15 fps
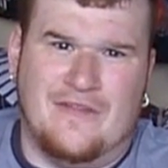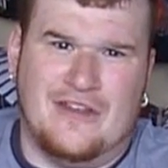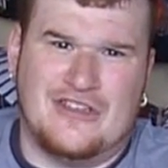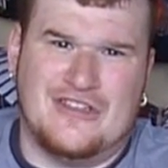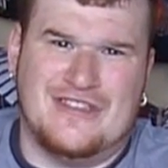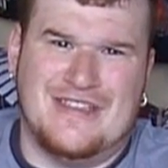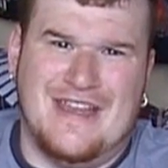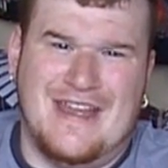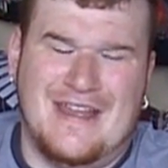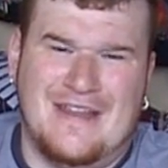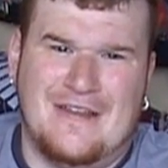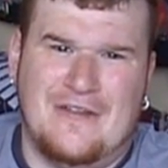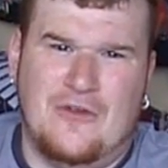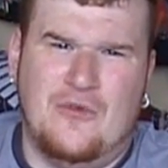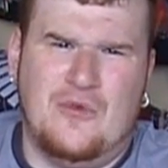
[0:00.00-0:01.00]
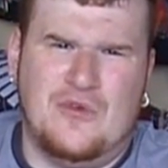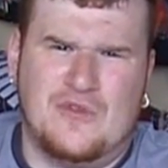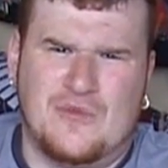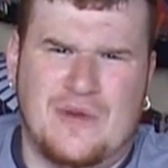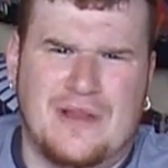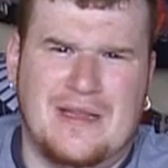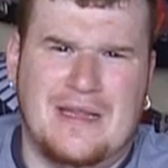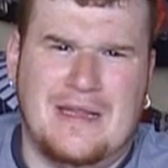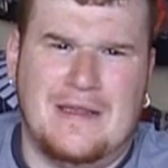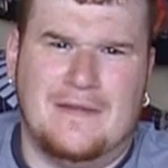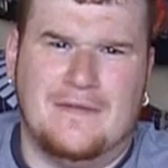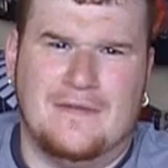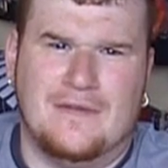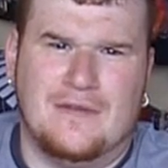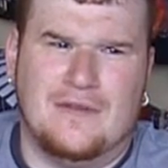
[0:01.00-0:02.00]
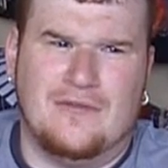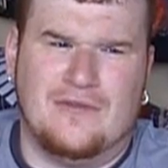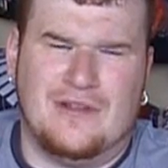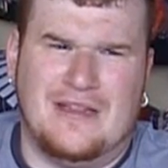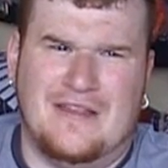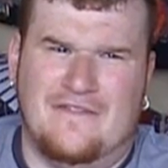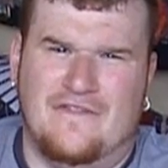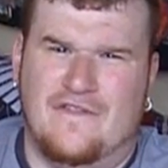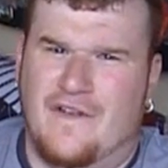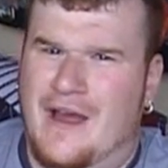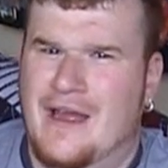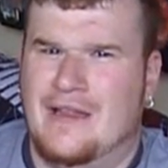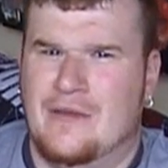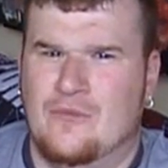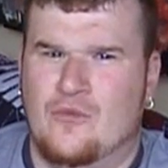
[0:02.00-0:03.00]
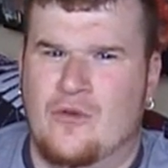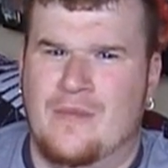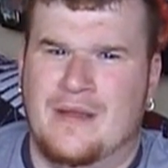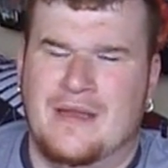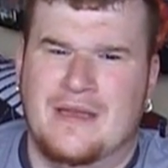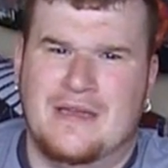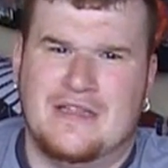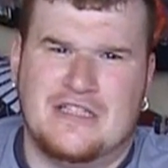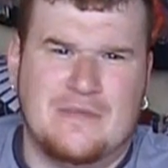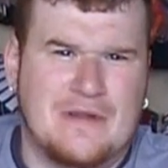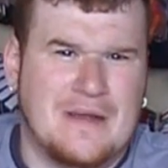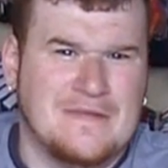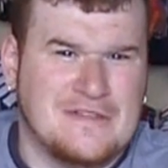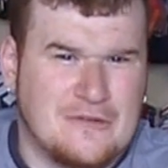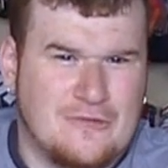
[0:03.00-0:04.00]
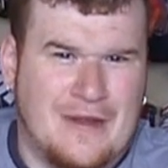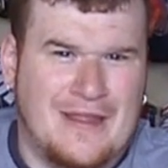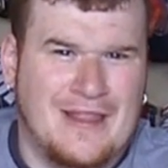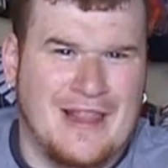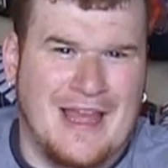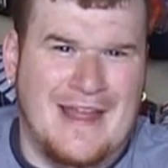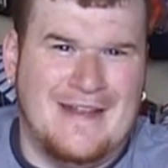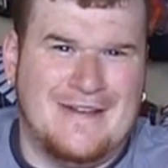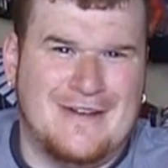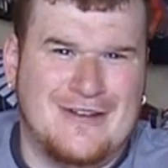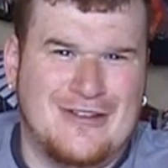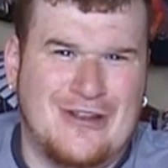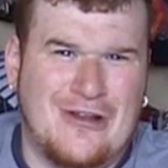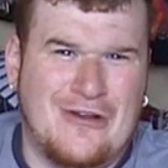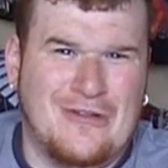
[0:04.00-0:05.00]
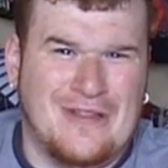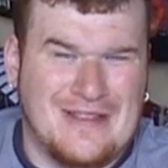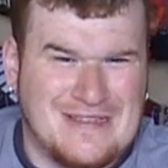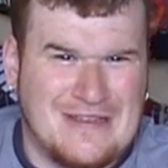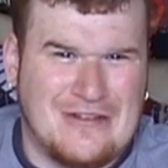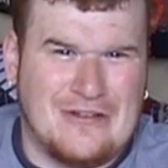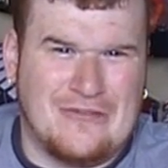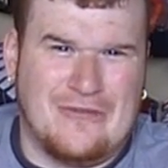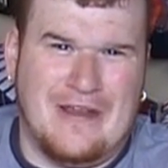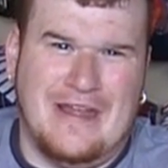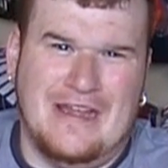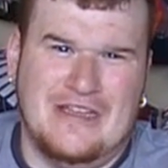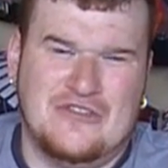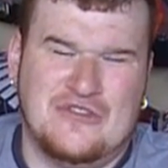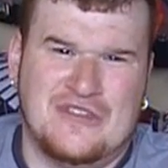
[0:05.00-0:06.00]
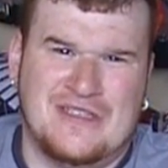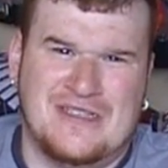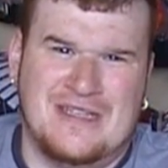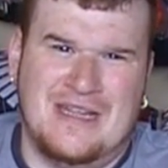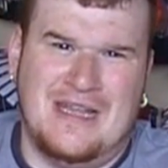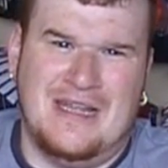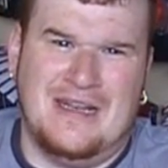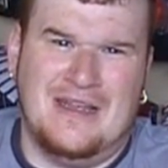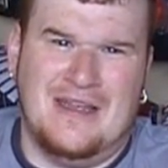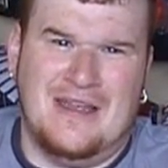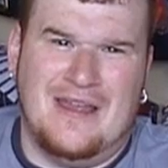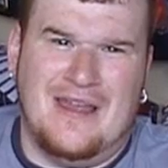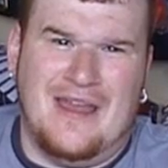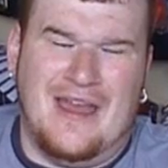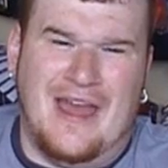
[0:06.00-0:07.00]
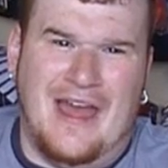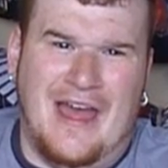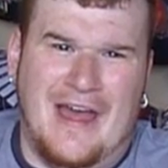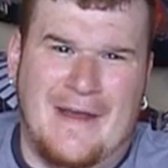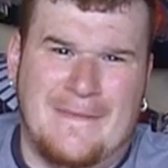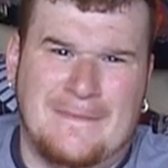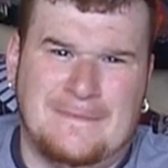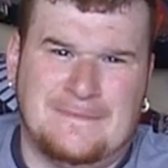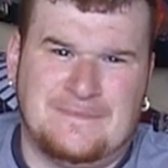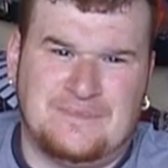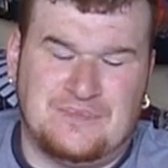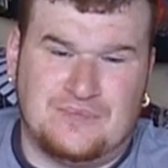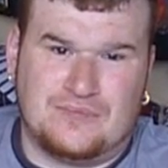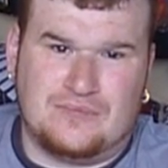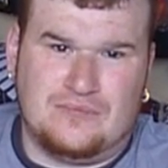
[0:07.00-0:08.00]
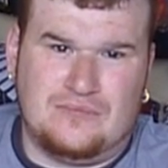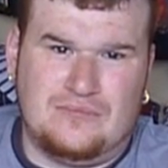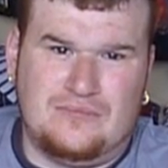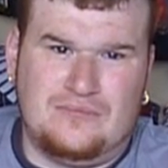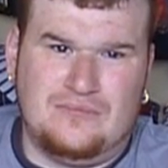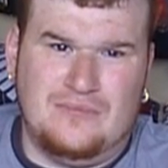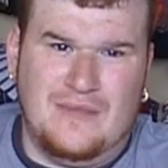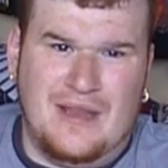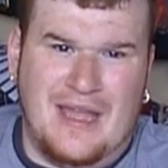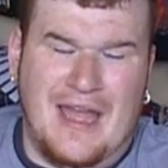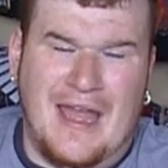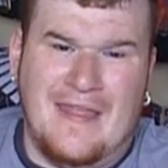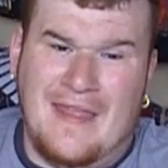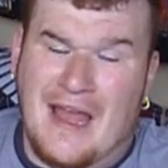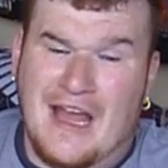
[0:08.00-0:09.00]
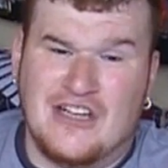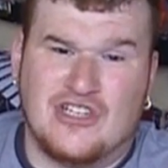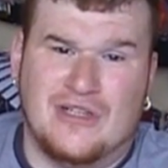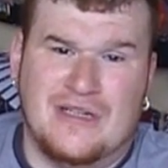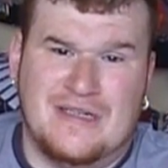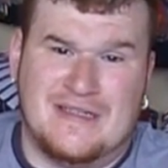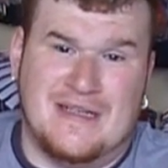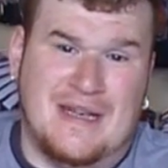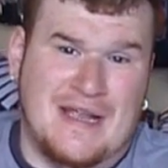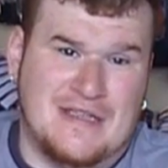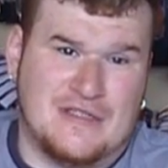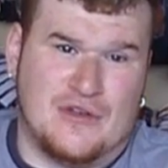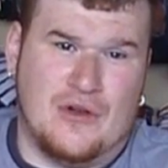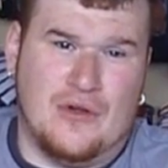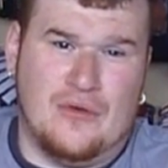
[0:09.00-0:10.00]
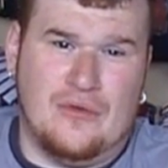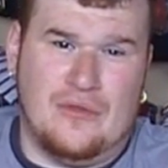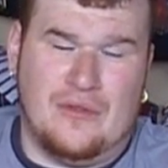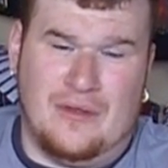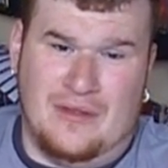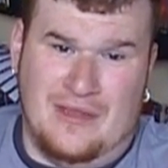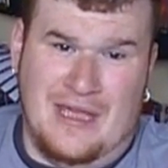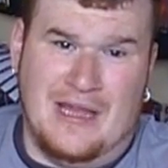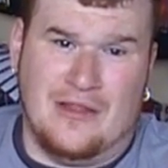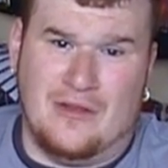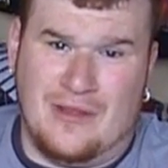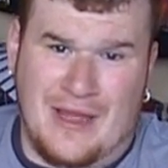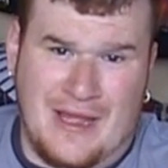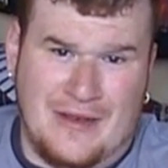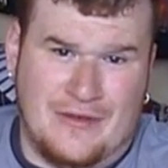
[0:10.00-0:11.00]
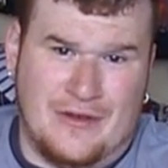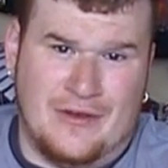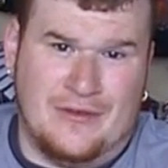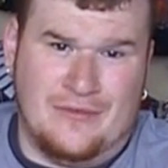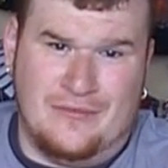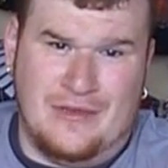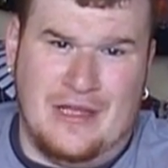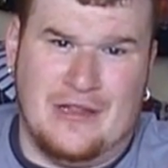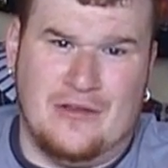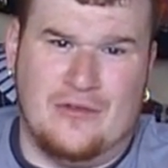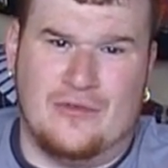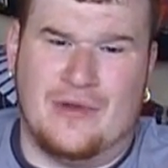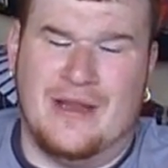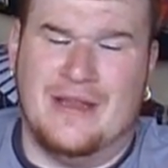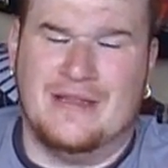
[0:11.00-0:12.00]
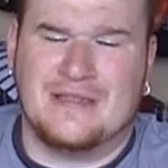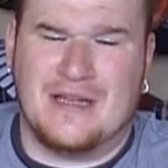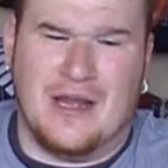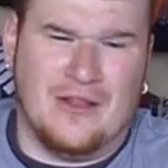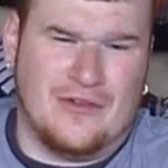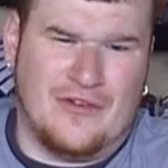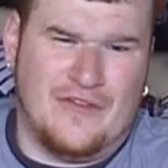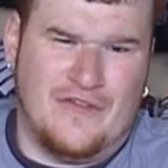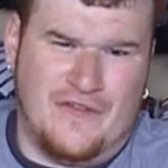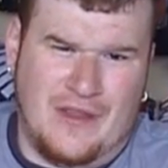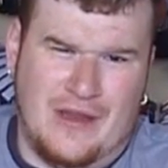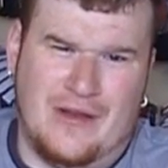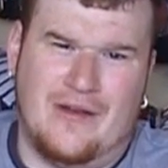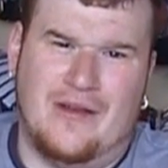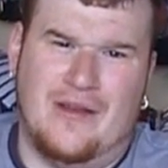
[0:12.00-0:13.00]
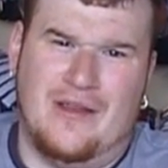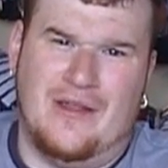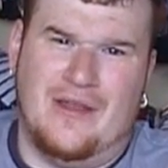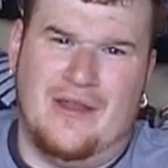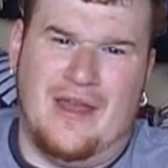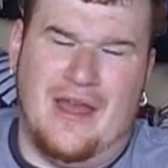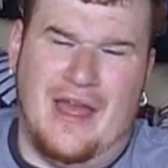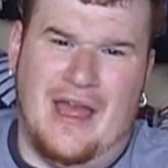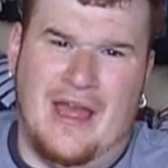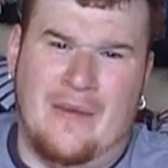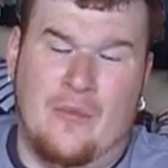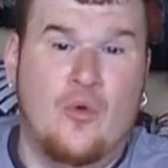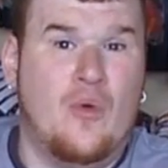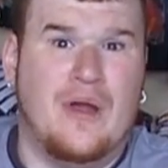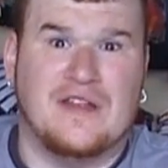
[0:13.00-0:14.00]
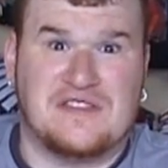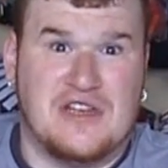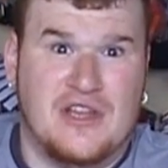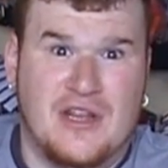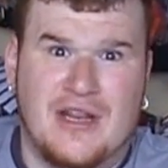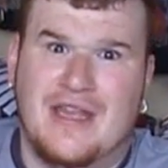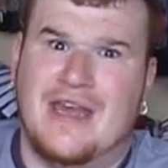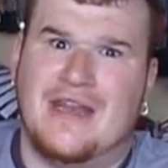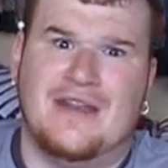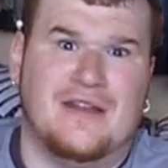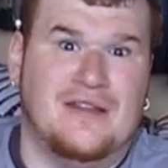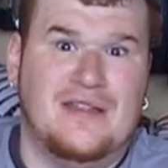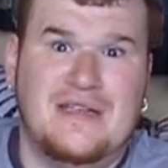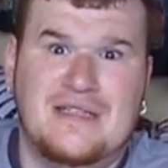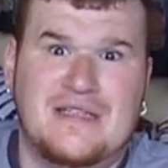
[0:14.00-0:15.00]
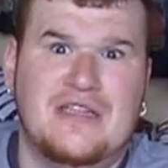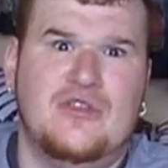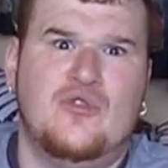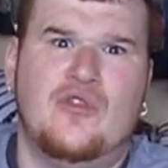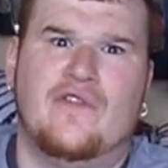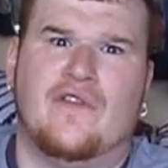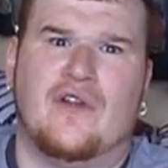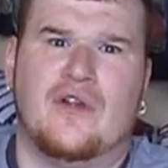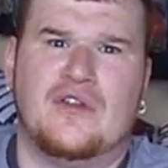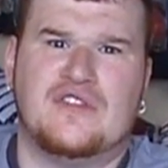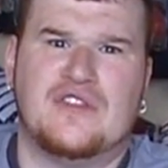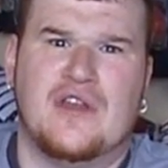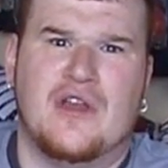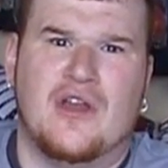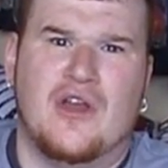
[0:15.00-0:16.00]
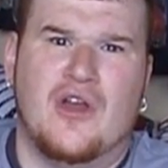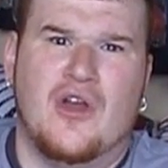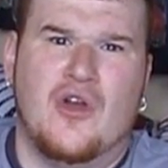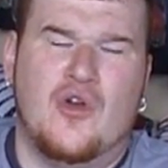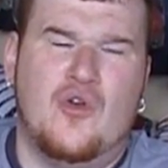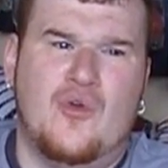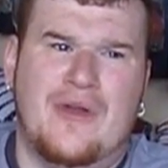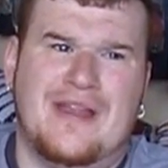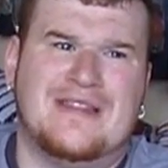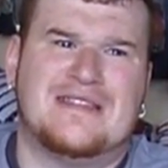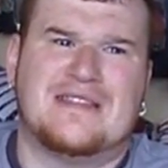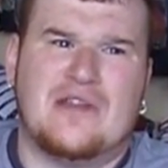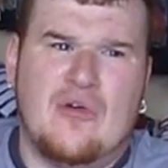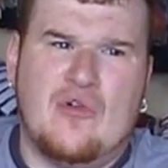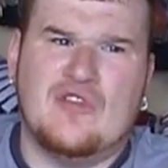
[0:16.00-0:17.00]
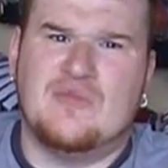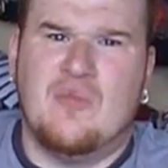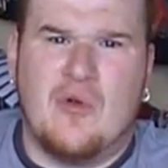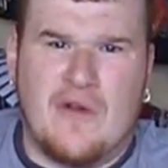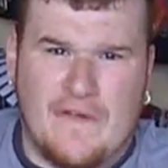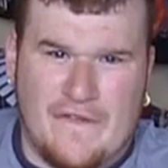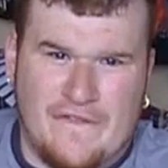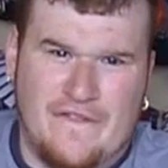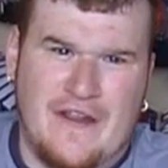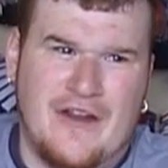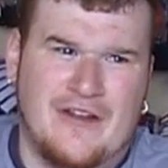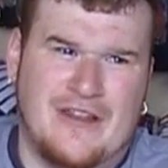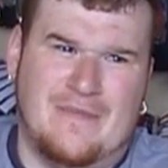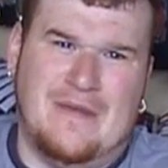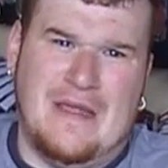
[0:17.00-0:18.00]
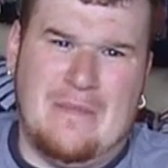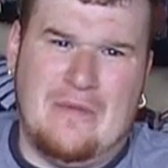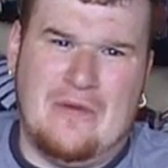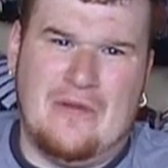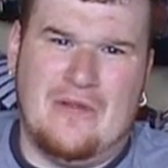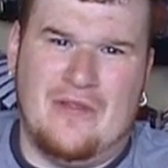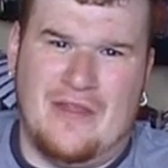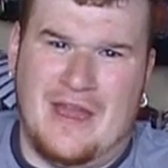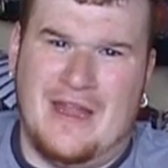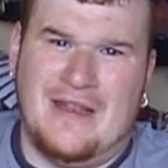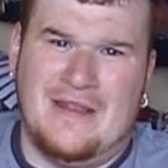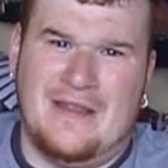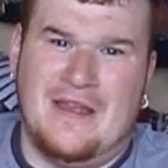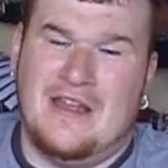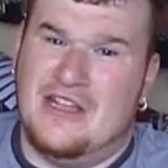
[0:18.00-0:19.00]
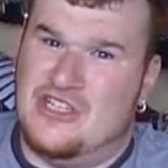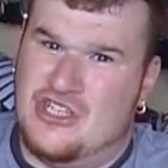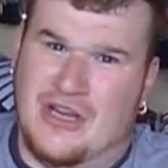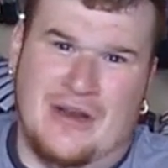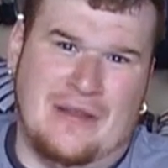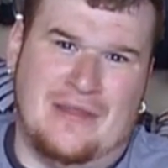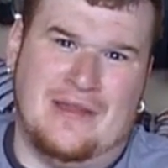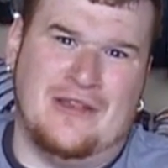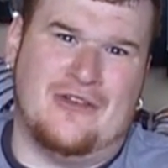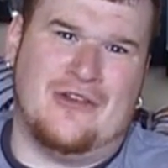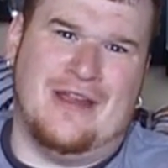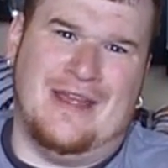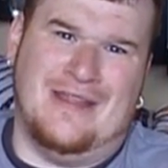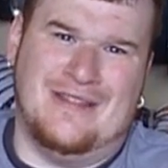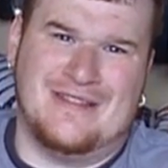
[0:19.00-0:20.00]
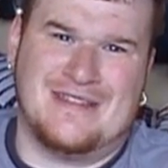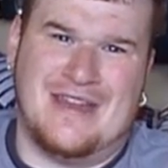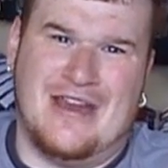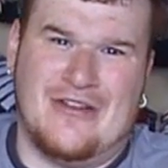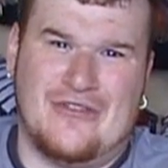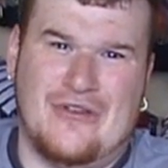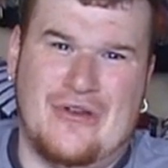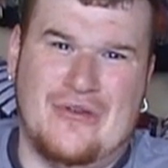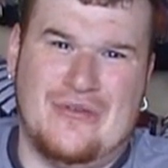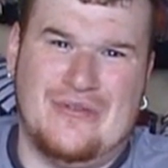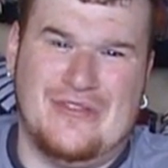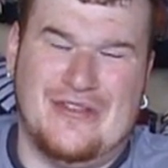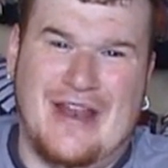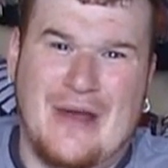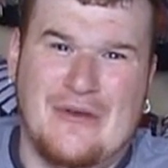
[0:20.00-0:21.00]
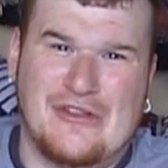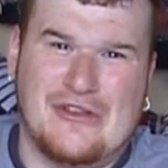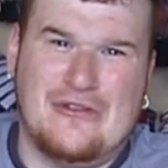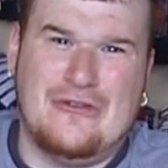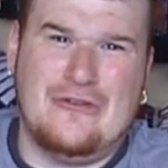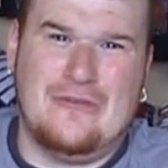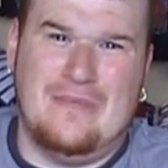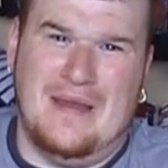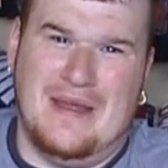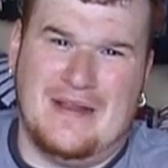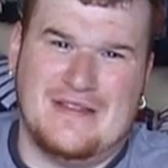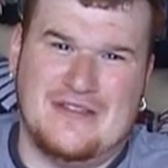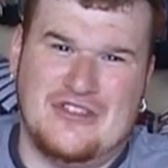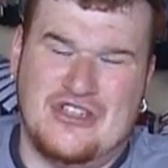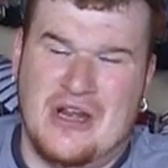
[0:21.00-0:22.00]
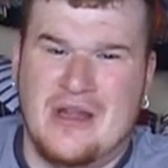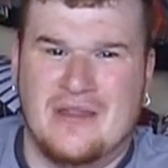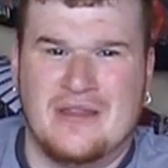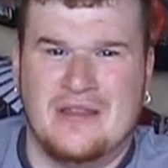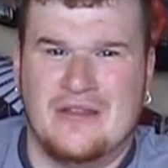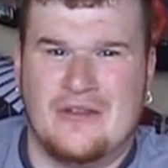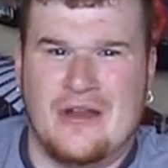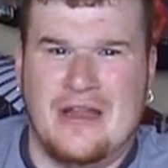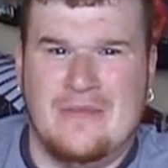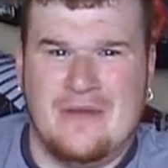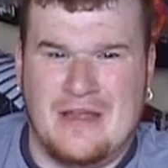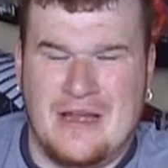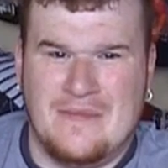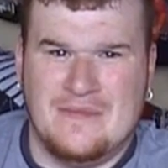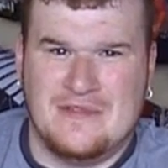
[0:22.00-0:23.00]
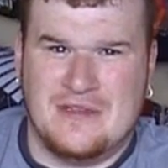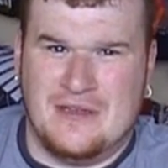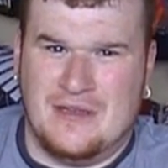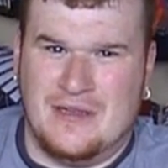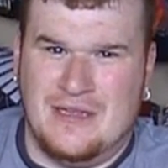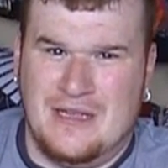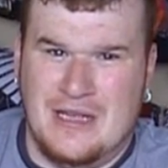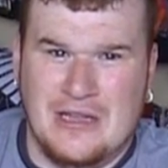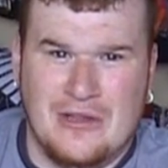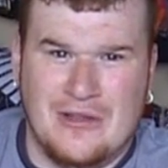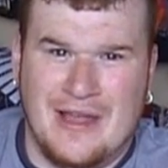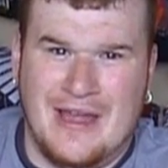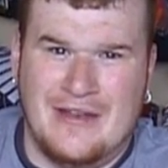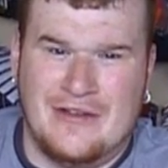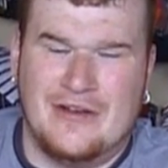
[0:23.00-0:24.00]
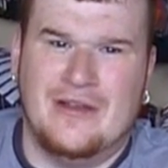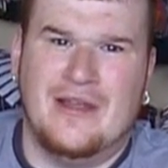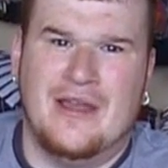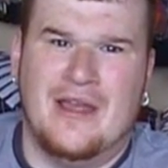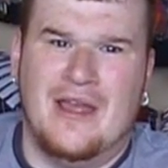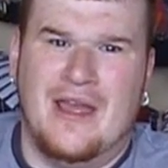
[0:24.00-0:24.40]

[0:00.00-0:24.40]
I should say, who was really violent woman. She becomes a Red Lantern, you know, lets out her rage, which is neat. And naturally Sinestro, a Yellow Lantern, yellow rings, color of fear. Who else are you going to get into DC Universe who instills more fear into people than Jonathan Crane, the Scarecrow? So that was a cool pick. So Jonathan Crane becomes a Yellow Lantern.